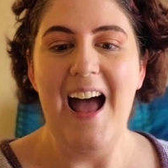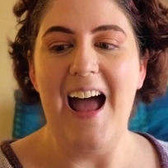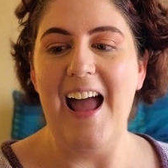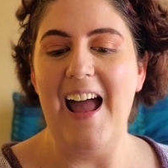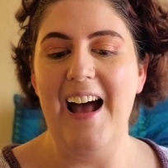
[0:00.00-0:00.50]

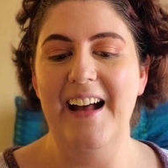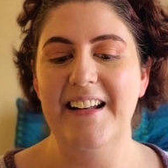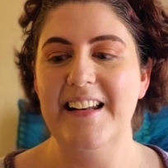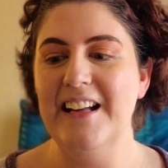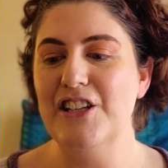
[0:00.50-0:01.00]

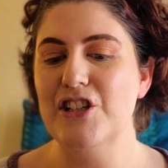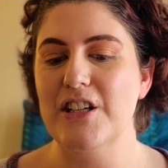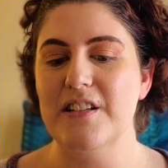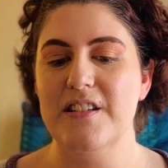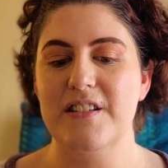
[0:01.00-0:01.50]
And
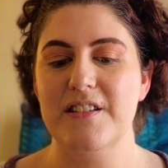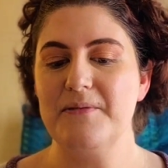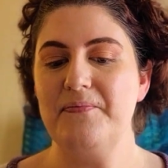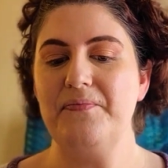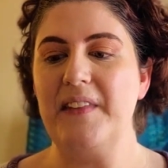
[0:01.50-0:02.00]

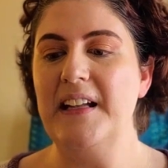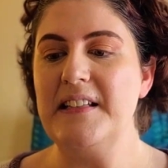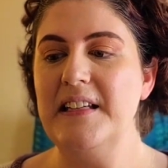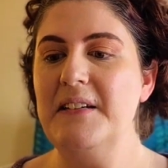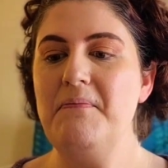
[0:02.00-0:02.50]
it
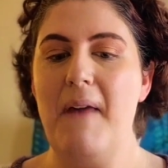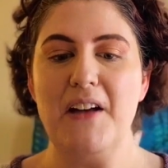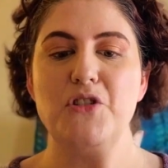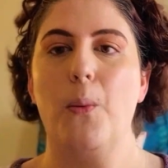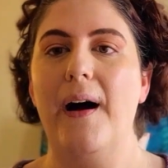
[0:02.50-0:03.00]
didn't
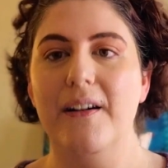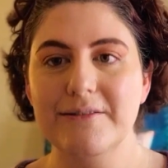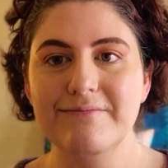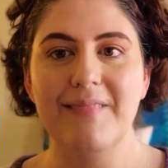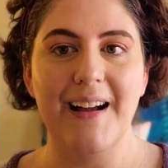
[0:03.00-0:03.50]
mesh well,
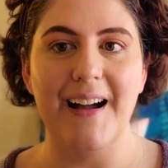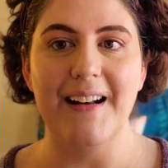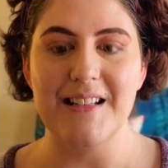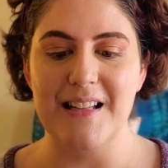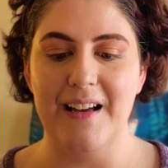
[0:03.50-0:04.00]
I
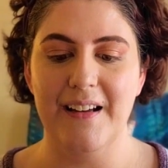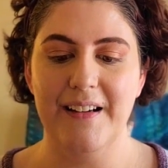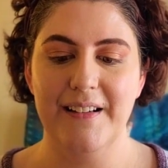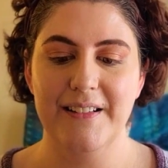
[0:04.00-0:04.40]
gotta say.